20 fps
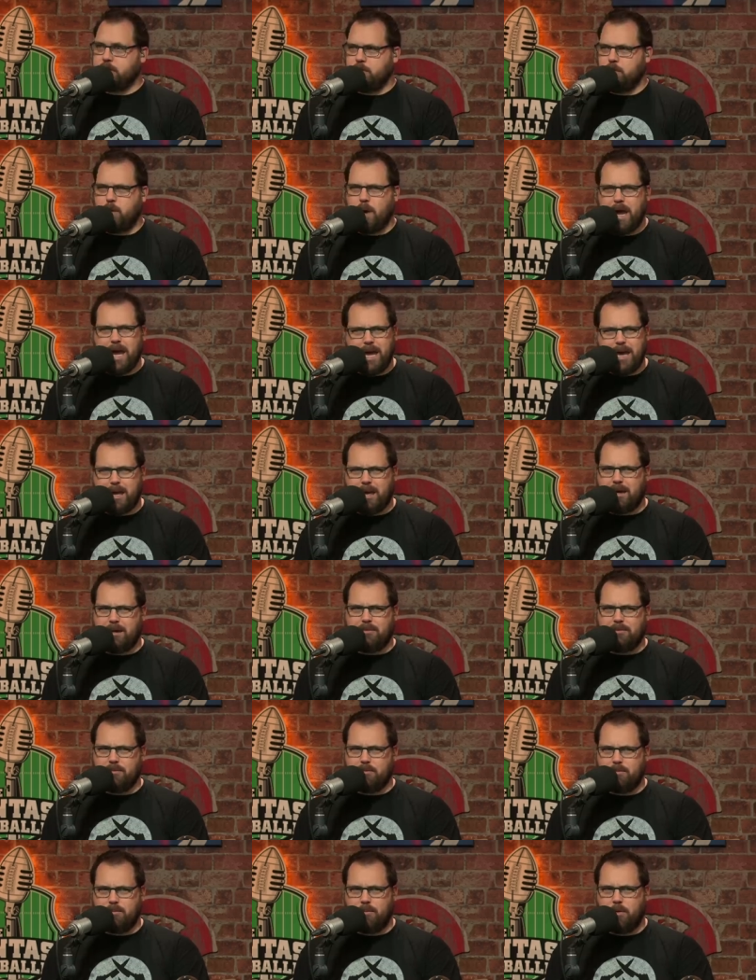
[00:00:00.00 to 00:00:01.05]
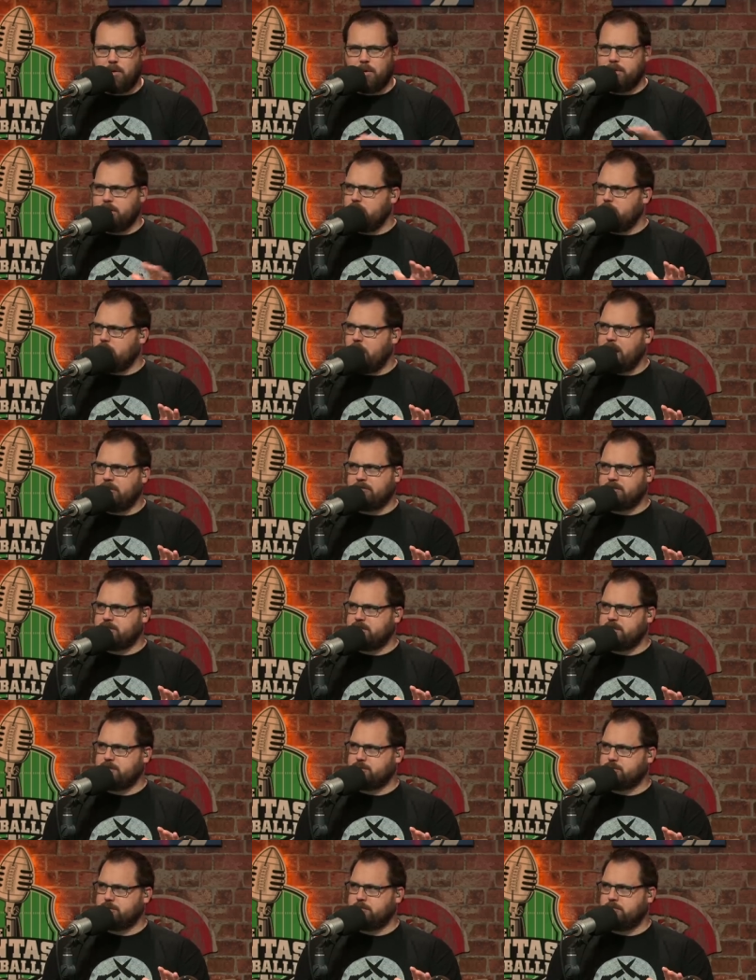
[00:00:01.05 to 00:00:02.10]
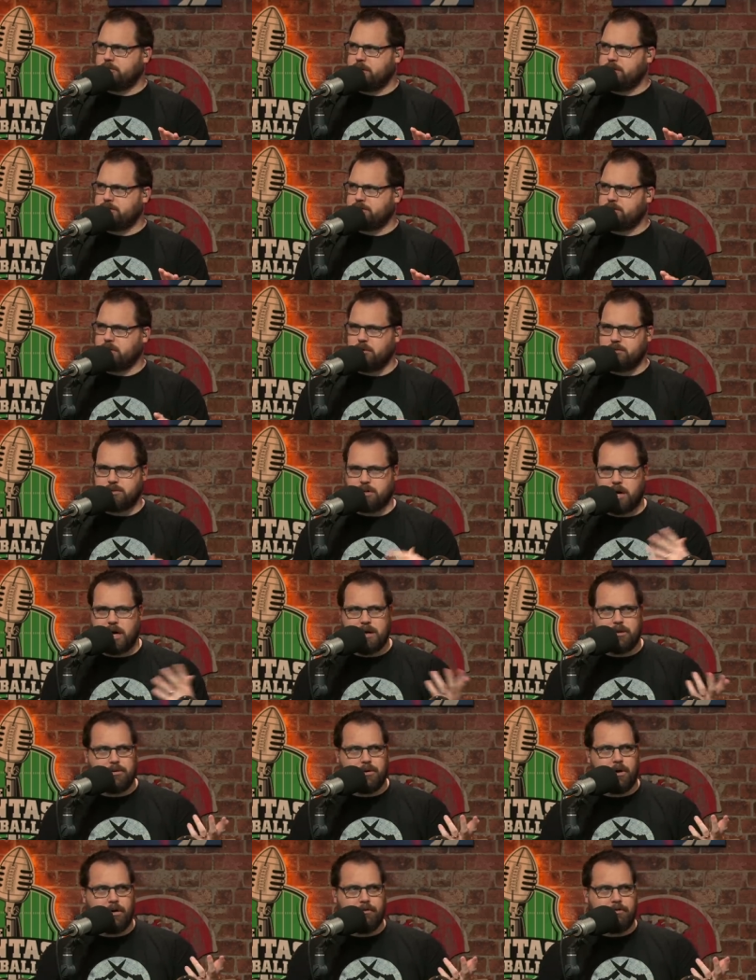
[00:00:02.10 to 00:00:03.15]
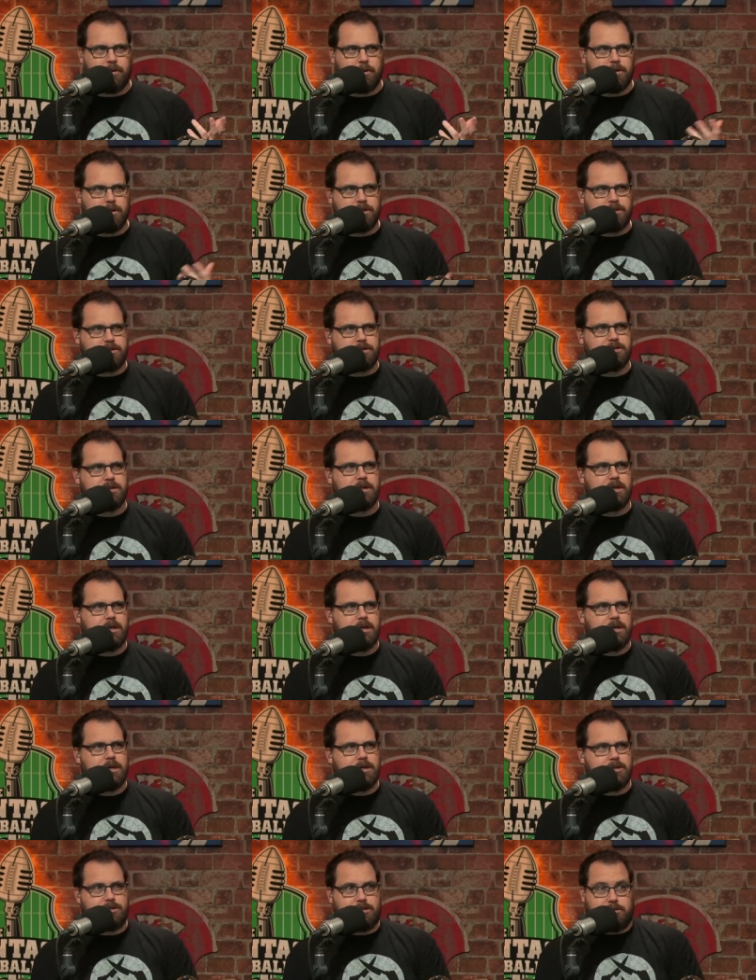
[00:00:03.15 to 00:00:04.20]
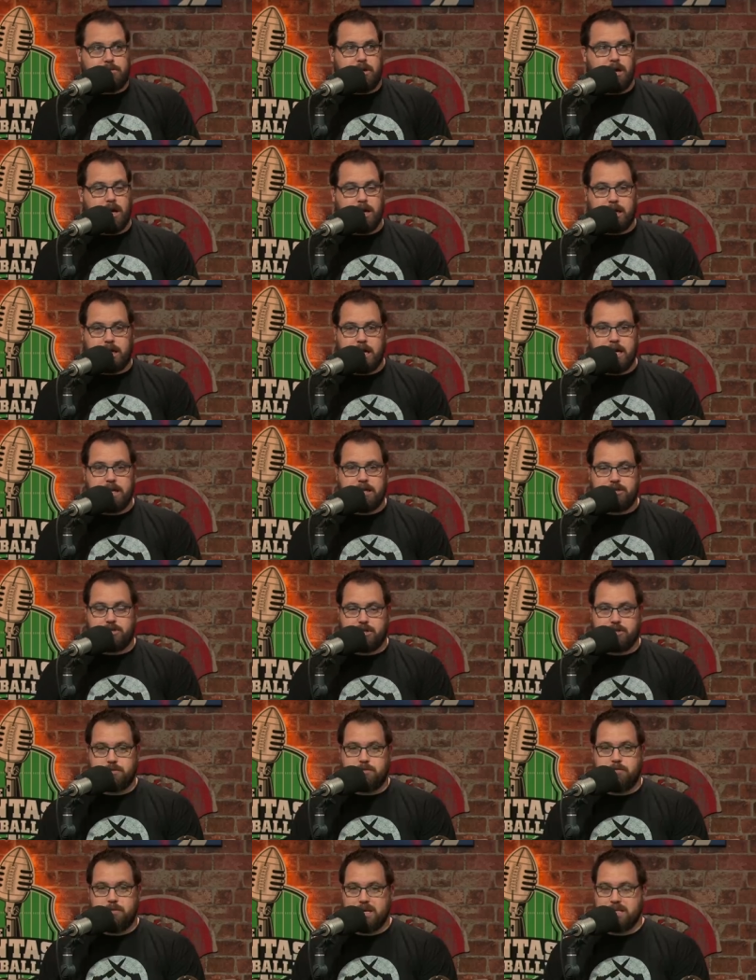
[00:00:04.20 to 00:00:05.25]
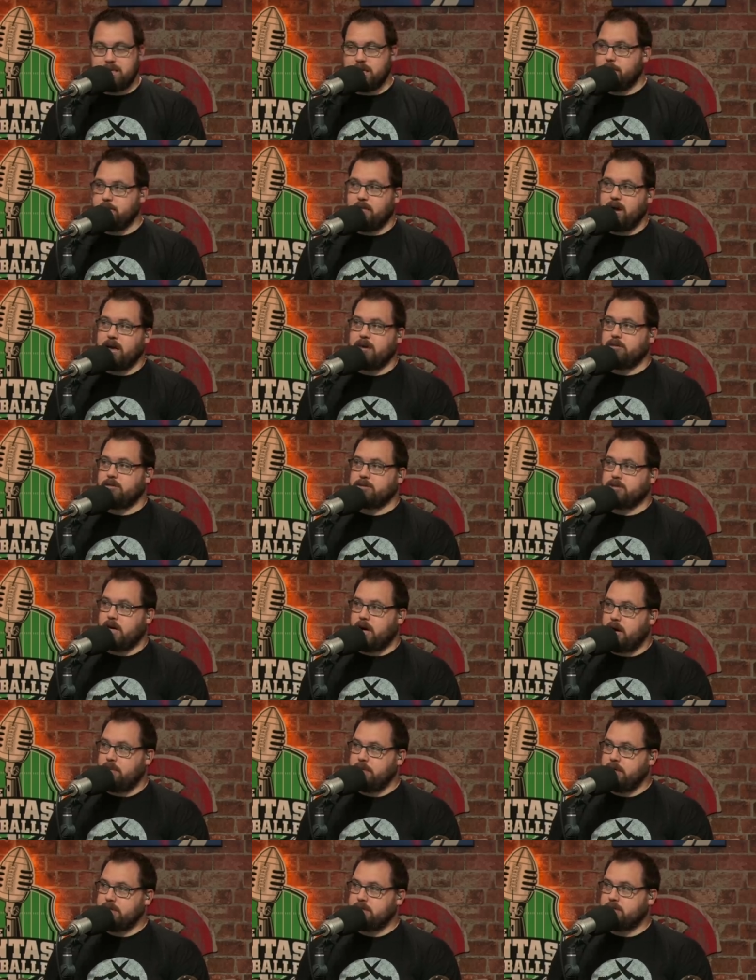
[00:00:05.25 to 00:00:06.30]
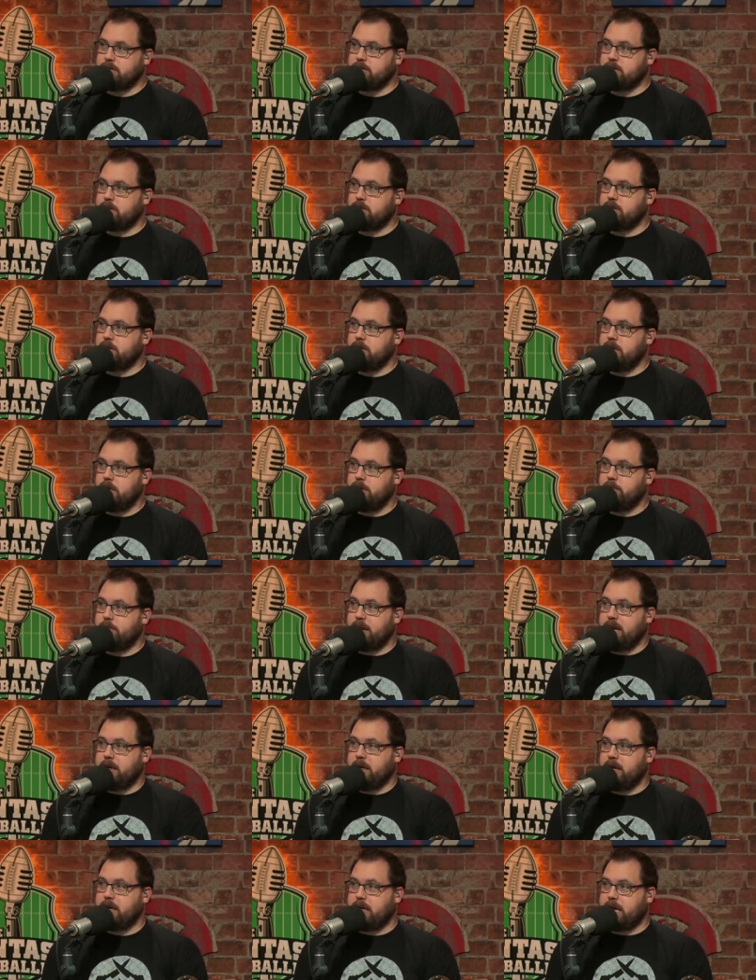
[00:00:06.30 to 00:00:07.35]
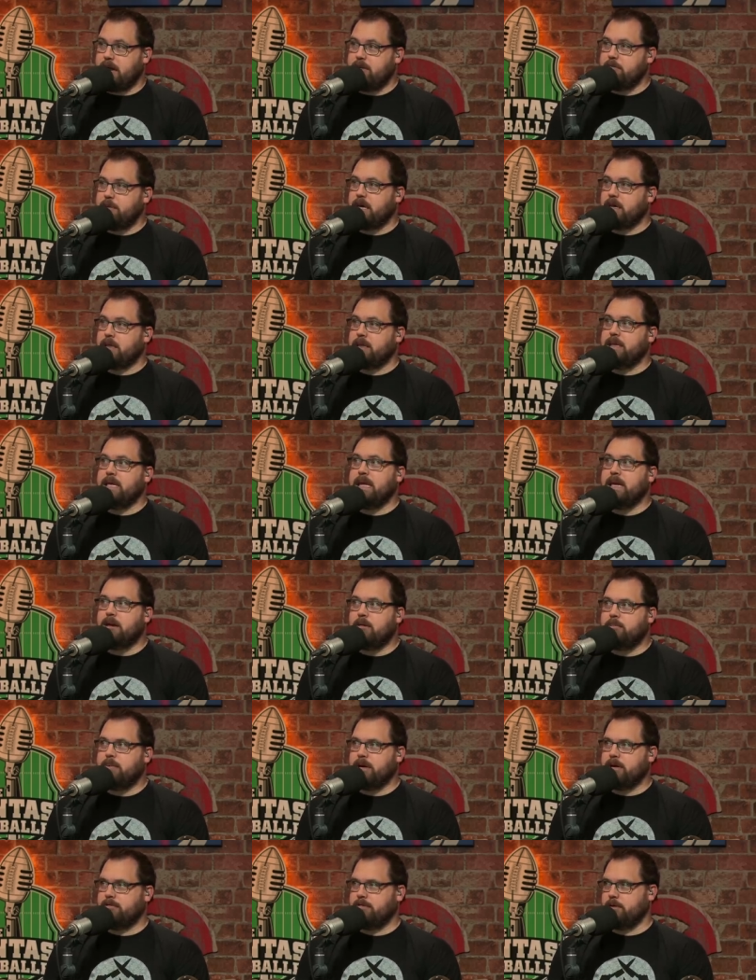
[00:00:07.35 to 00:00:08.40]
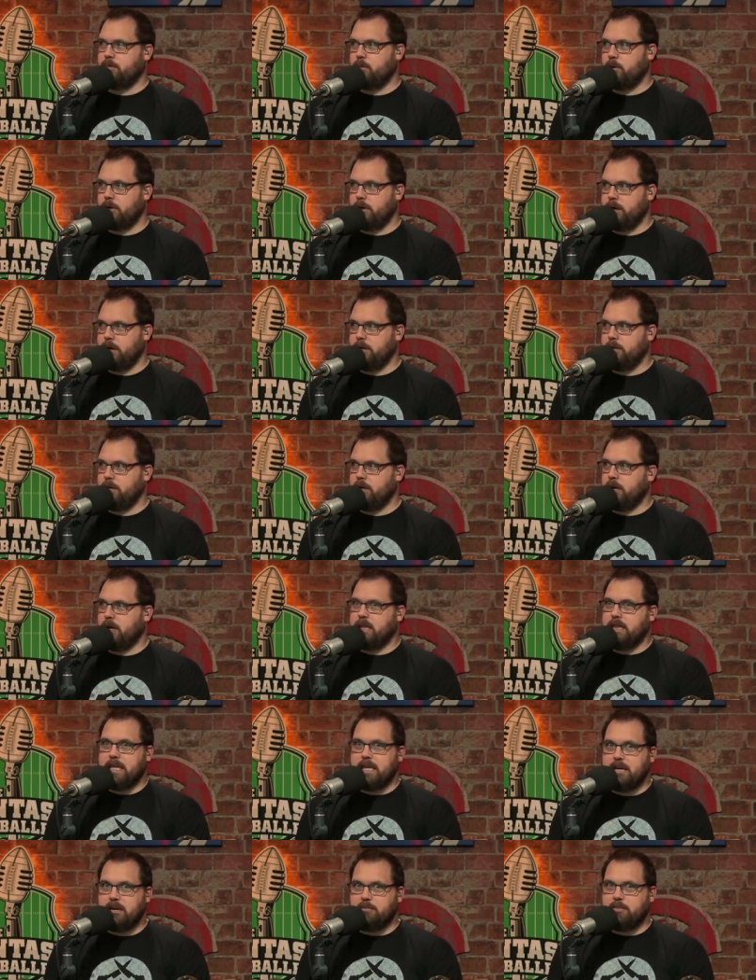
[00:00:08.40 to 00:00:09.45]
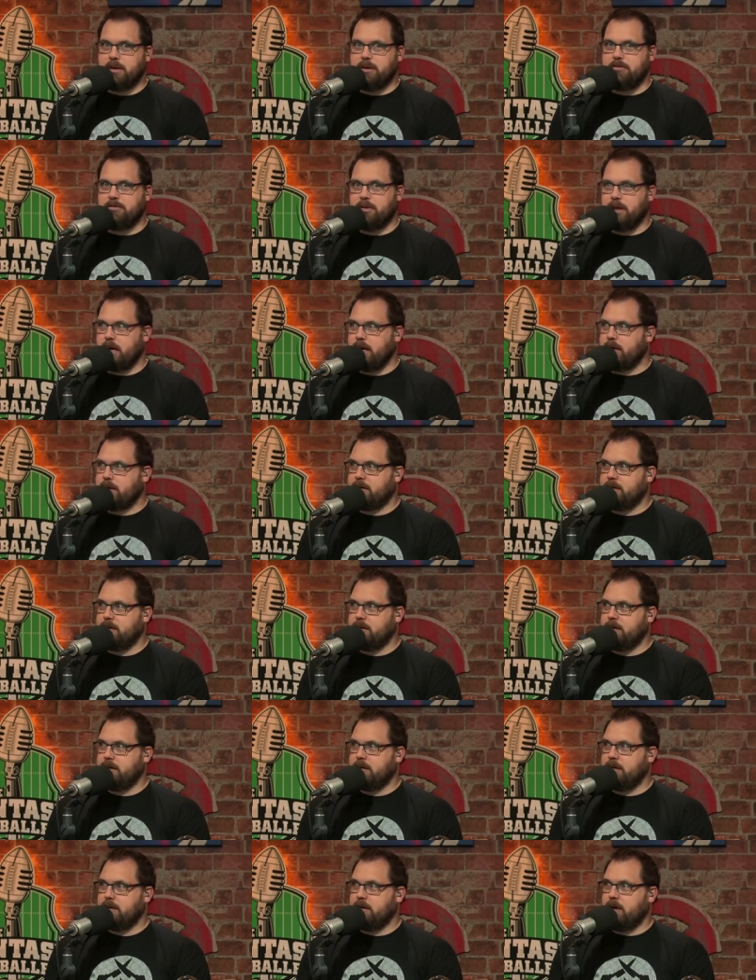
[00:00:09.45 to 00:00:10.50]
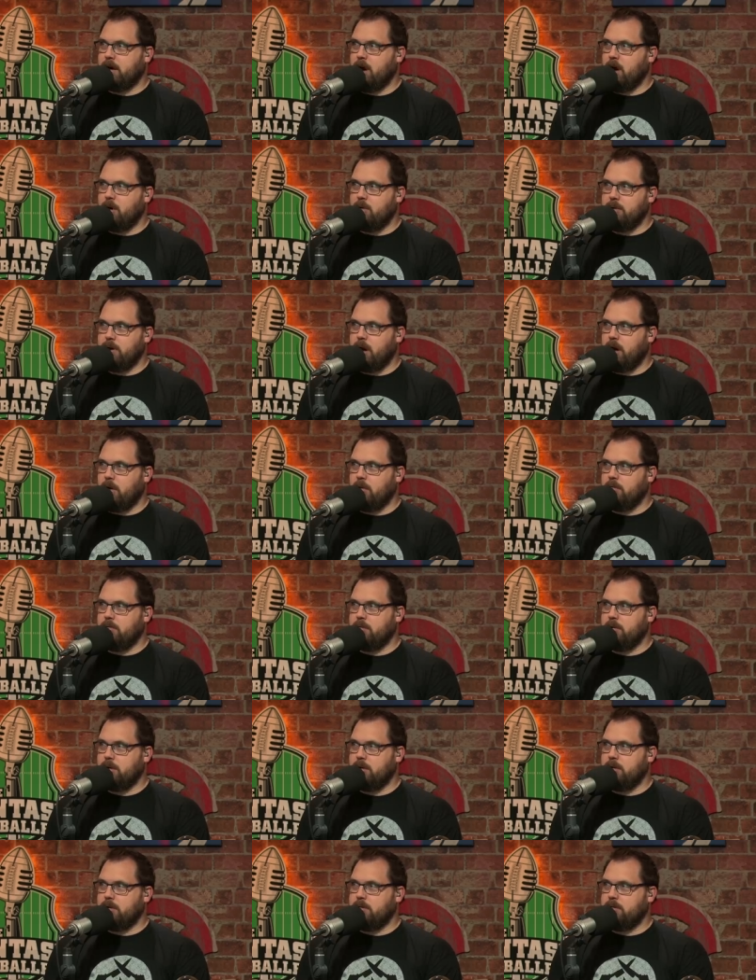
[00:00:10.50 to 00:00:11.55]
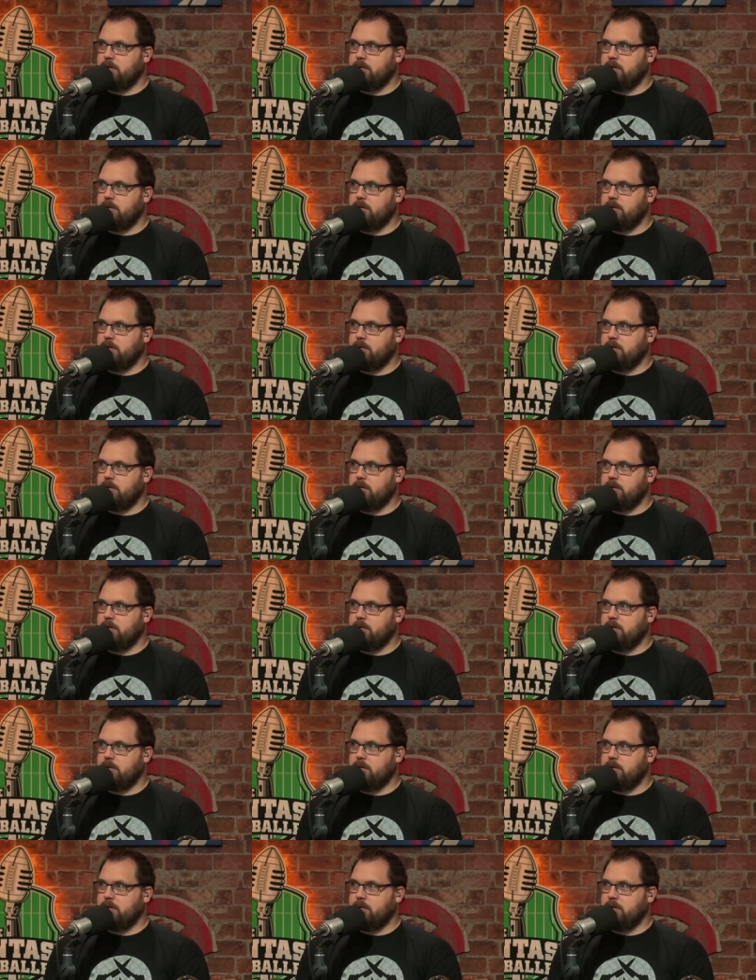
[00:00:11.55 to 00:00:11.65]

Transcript: way more than you ever see Drew Brees throw. So I don't know if it was, again, just missing Michael Thomas, but it, it gave me a little bit of the worry, a little bit of like. I had the same one. Oh no. Yeah.